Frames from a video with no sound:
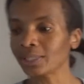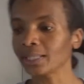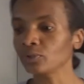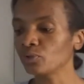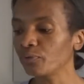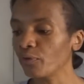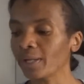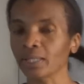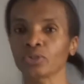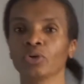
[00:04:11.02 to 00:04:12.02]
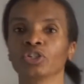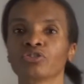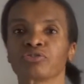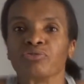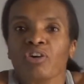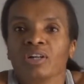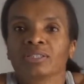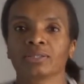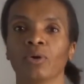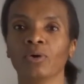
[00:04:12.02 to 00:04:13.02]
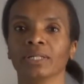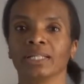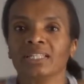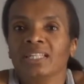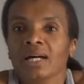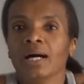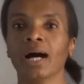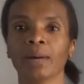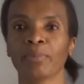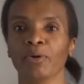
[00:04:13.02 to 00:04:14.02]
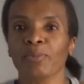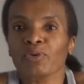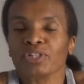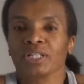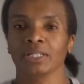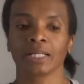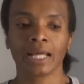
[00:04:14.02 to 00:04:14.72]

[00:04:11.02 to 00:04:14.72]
tend to focus on shrugs only, the upper motion.